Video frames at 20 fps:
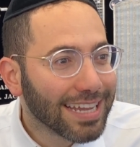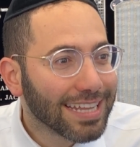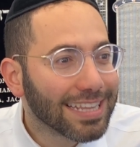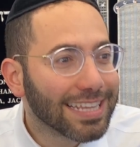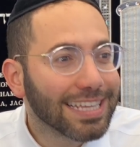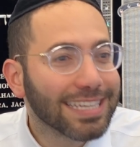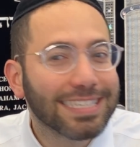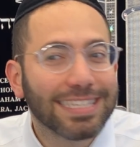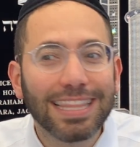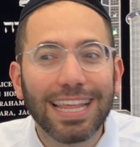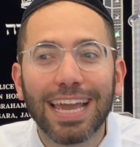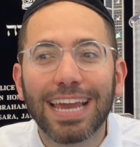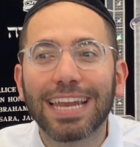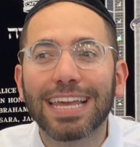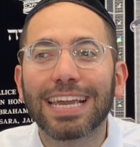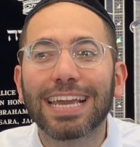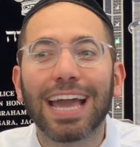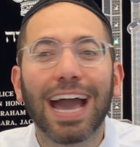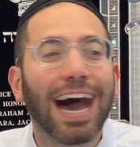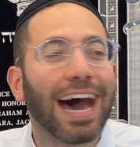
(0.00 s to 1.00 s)
This
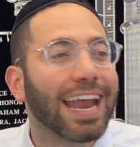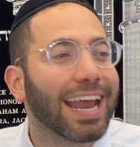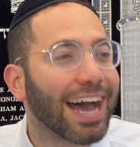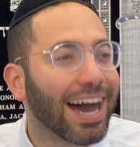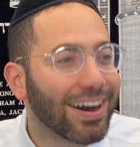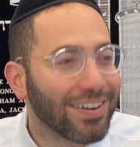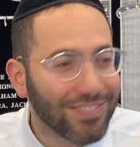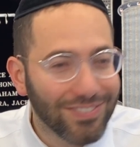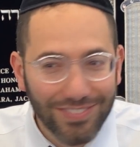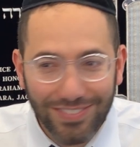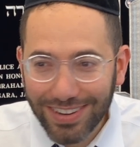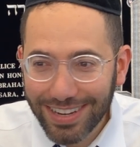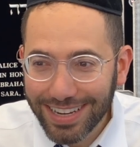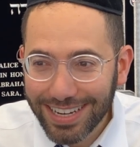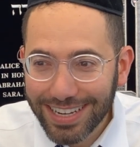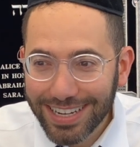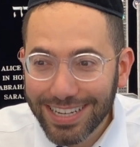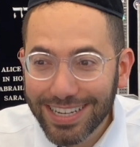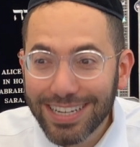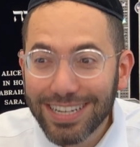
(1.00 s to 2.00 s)
lady got up.
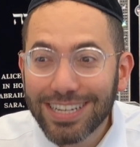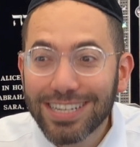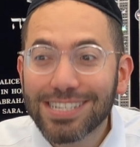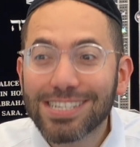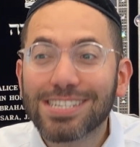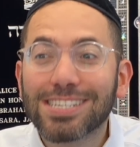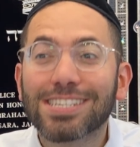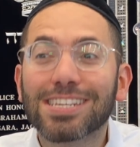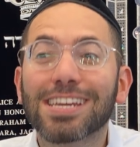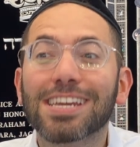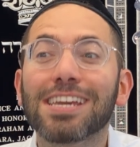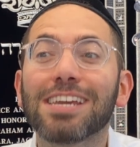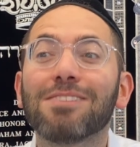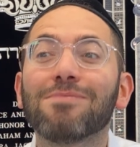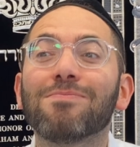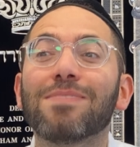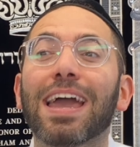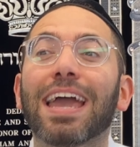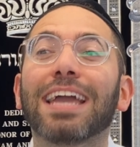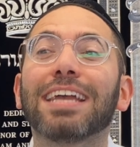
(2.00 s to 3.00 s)
She
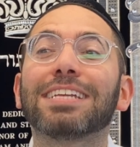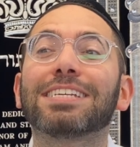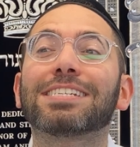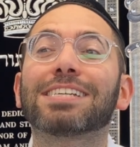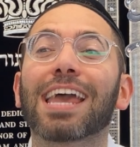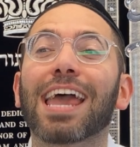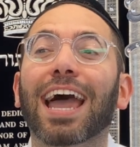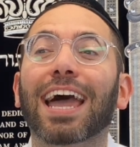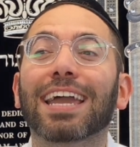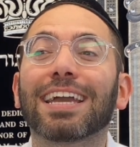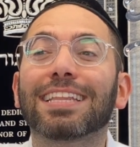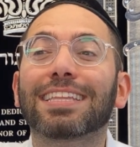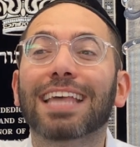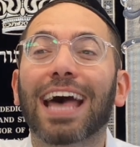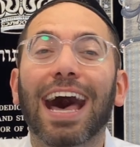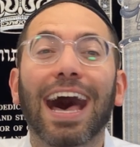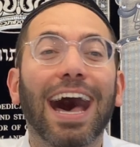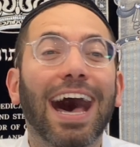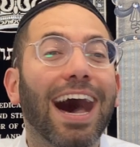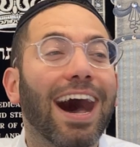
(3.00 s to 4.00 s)
made
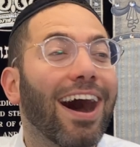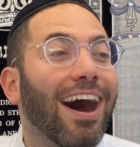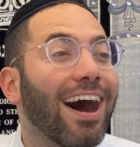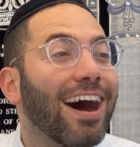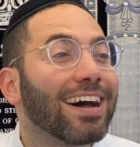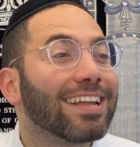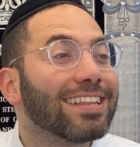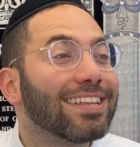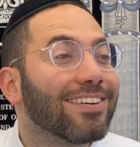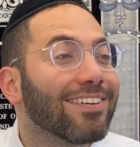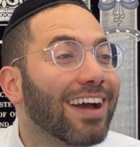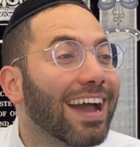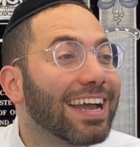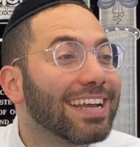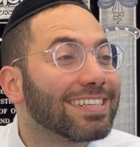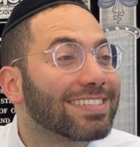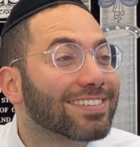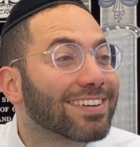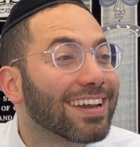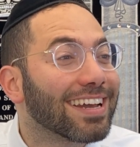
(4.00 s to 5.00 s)
shechita on the
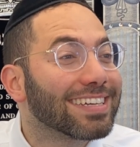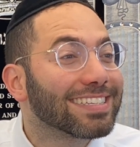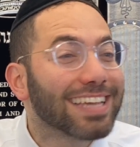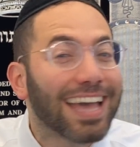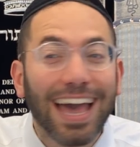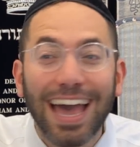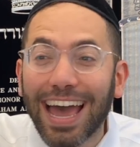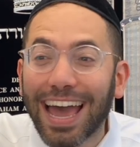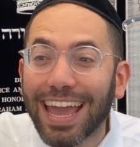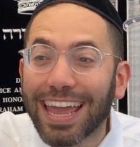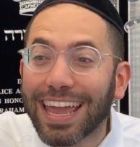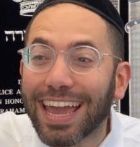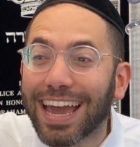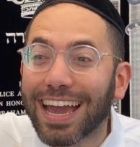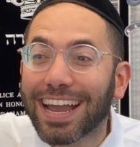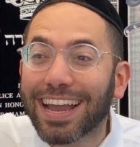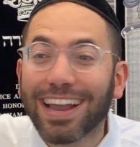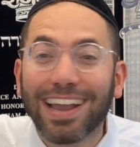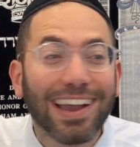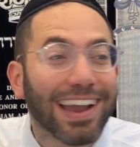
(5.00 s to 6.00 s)
waitress.
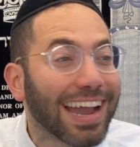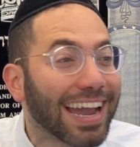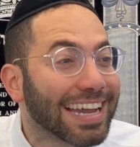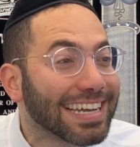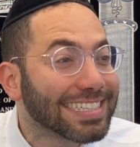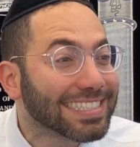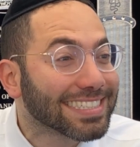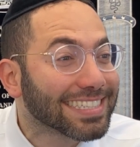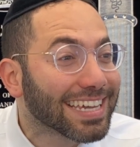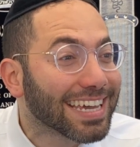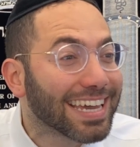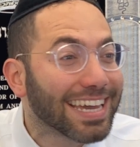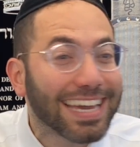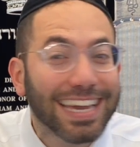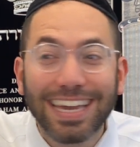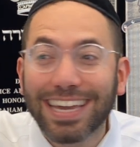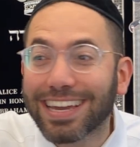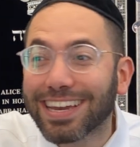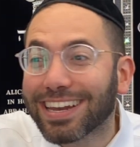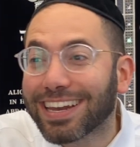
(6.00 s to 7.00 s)
Ah, you're crazy.
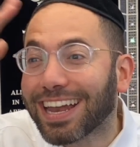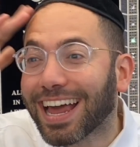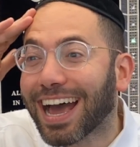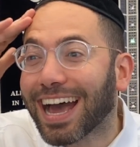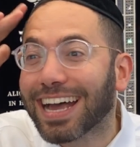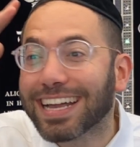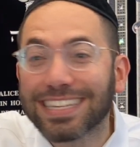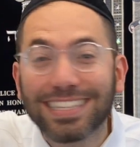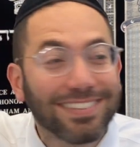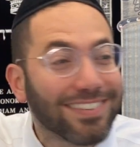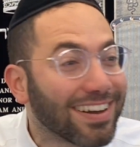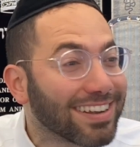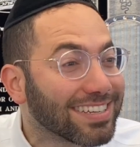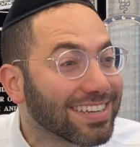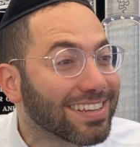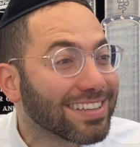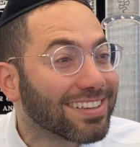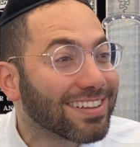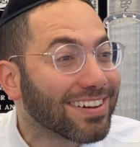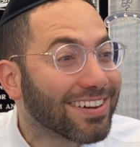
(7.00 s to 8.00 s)
You know, that's what
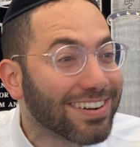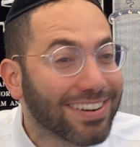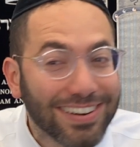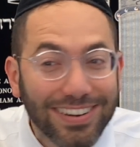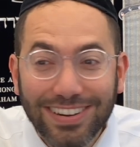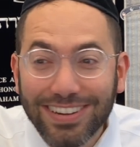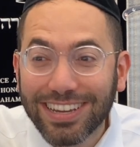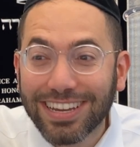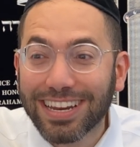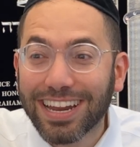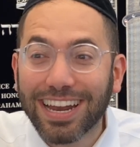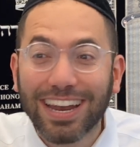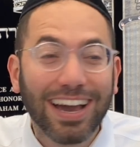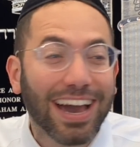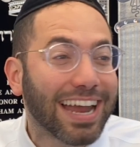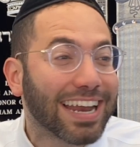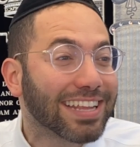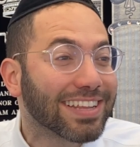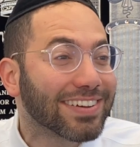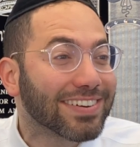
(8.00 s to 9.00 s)
you do. You know
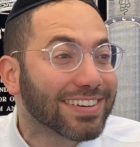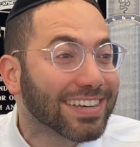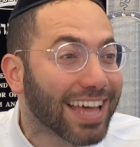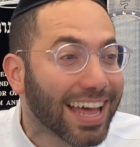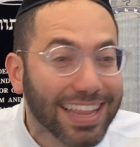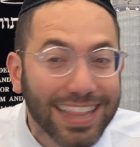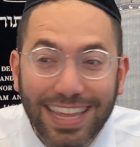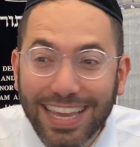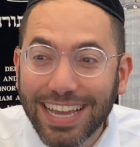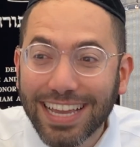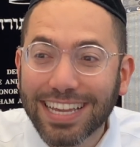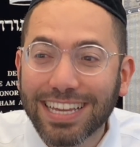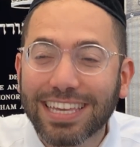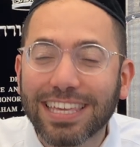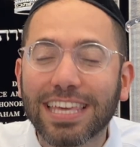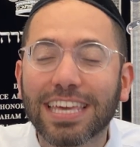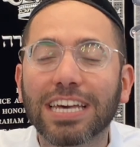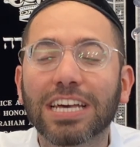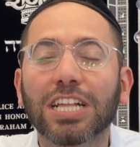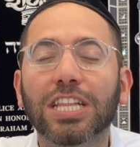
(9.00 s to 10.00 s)
how to do nothing.
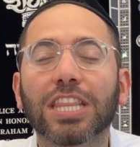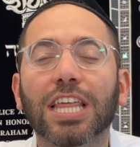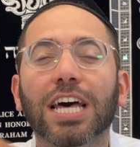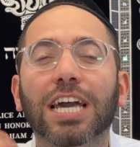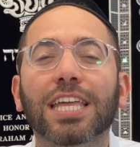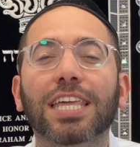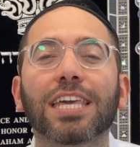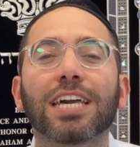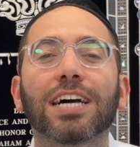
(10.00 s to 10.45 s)
Killed her.